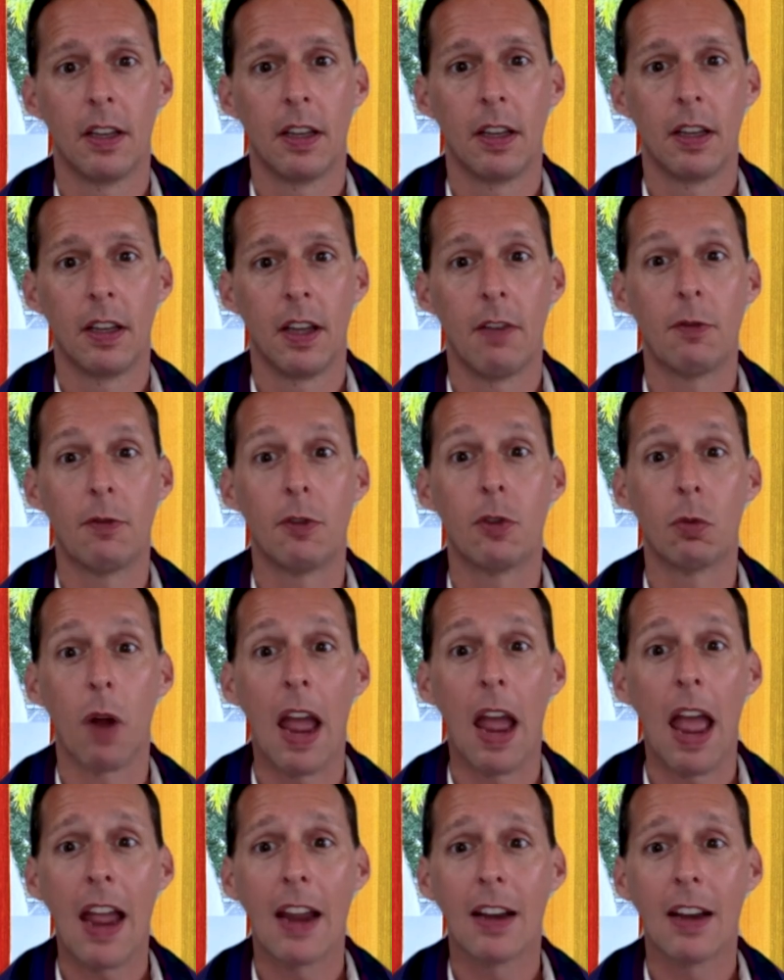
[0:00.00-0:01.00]
have
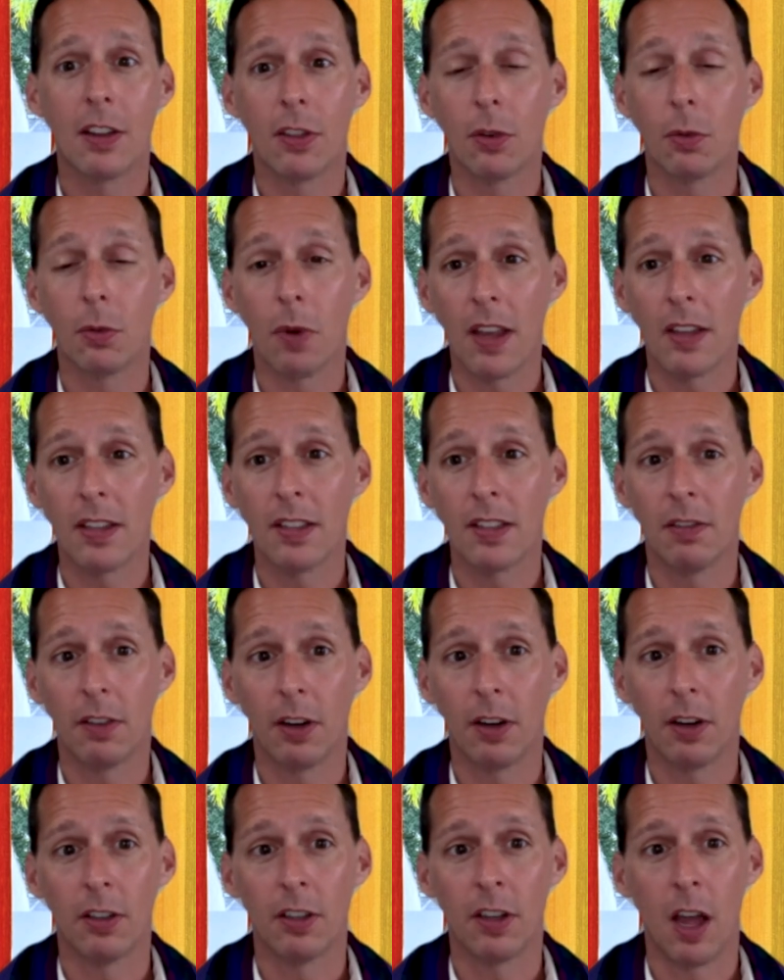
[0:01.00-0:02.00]
dragged the rest of
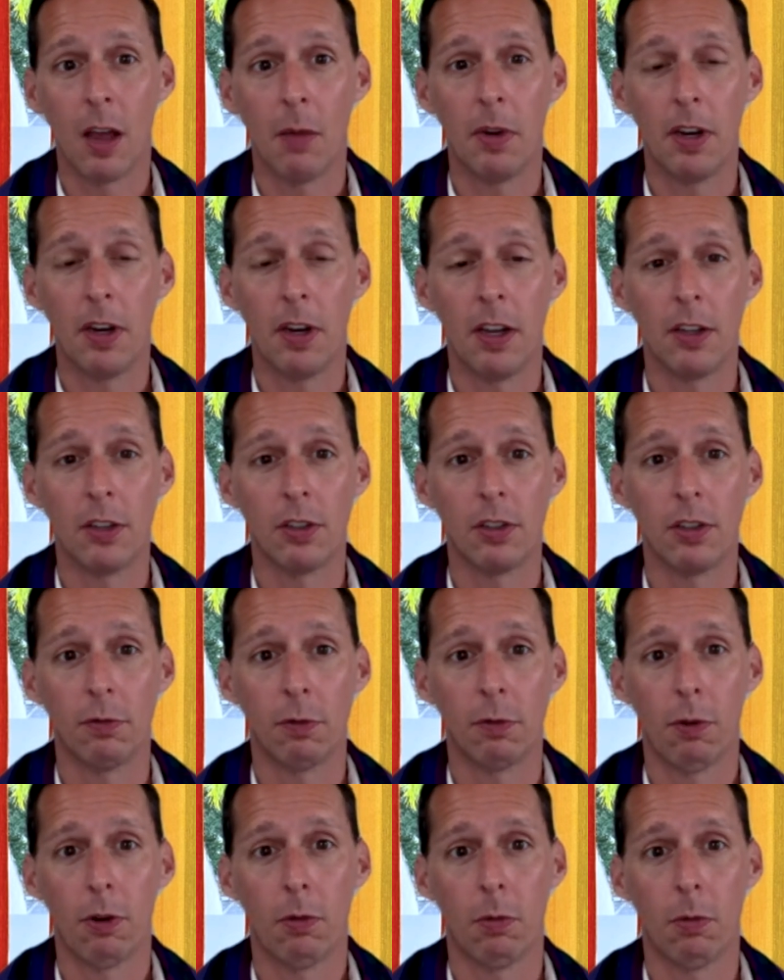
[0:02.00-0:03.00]
our denomination
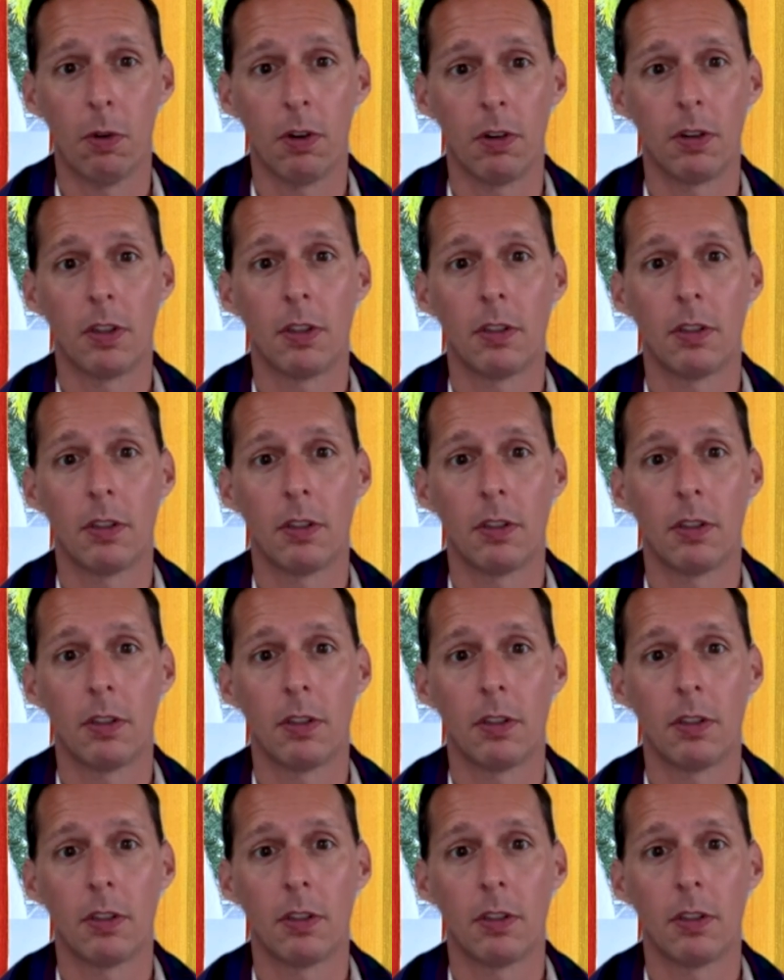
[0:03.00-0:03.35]
forward.